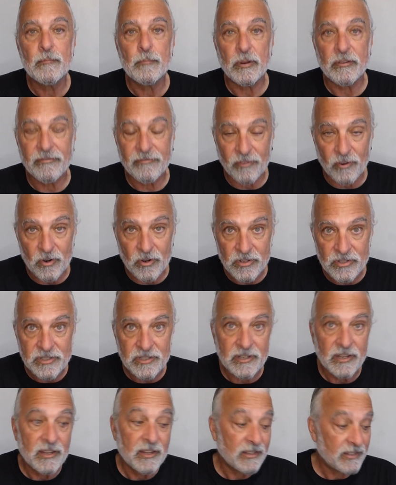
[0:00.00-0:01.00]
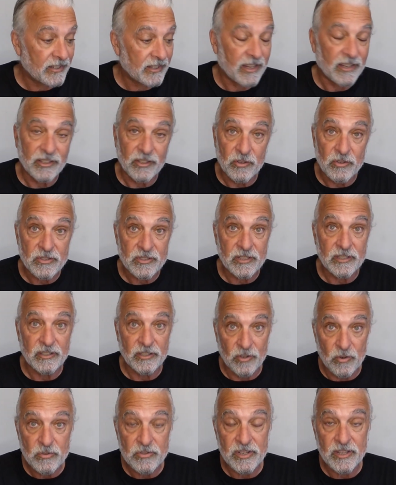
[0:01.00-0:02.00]
But first, to get used to
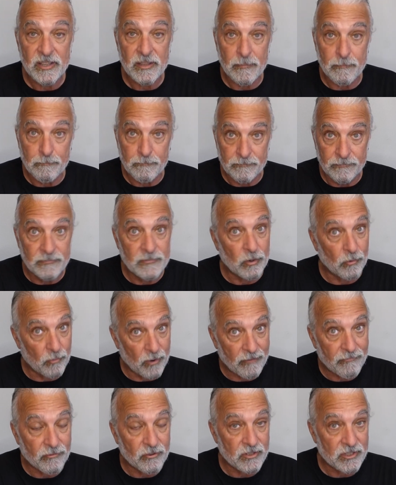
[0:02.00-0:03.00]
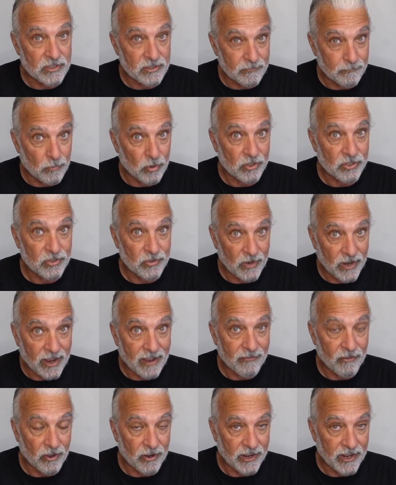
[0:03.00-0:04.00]
using the reference books you
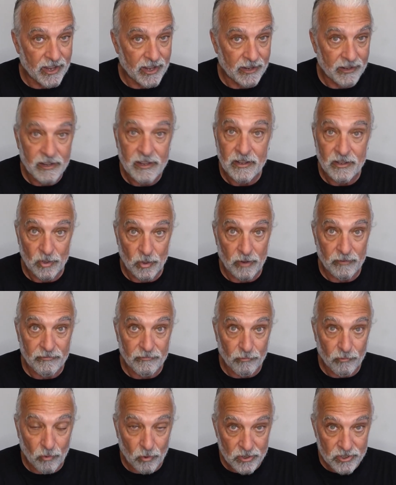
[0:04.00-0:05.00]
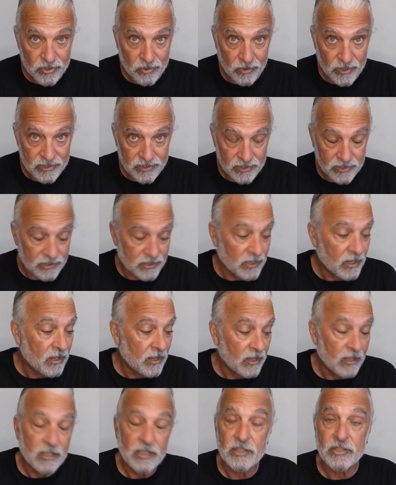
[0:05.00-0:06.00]
have on hand. You have 4 choices.
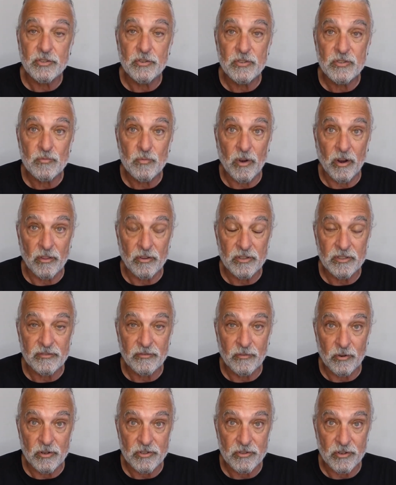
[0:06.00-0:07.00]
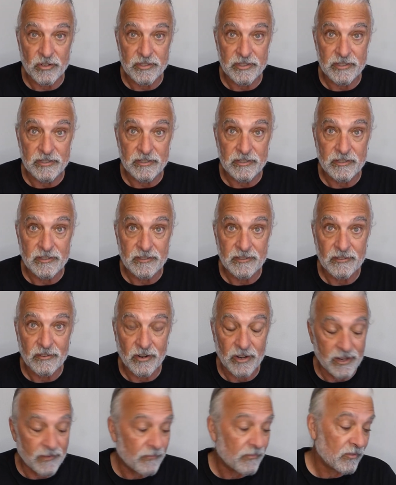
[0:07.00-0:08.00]
You choose one of those 4 choices.
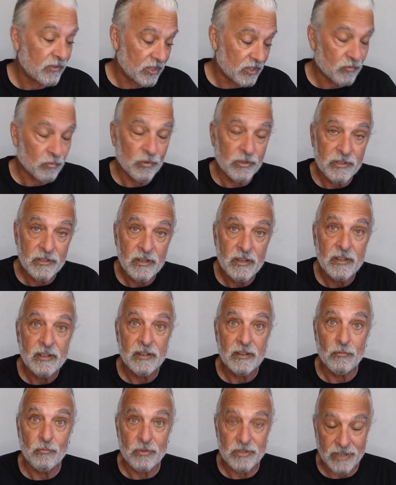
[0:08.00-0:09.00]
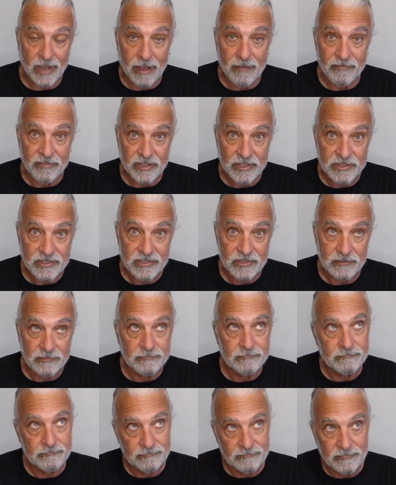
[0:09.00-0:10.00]
All right? This one was obvious,
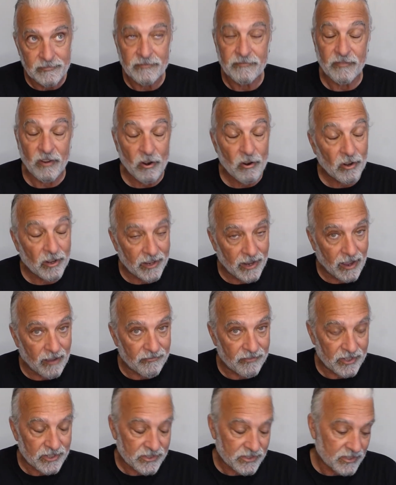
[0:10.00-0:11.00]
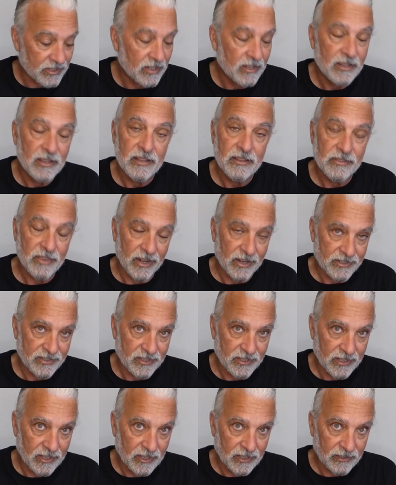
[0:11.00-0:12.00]
fairly obvious, that
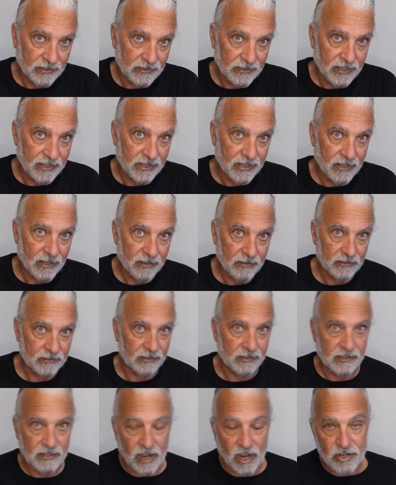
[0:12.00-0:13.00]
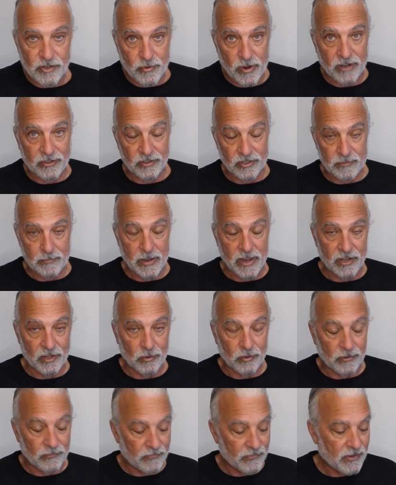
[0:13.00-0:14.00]
it's in the contractor's
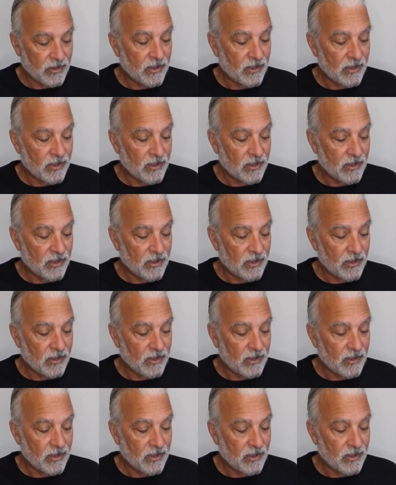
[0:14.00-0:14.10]
manual.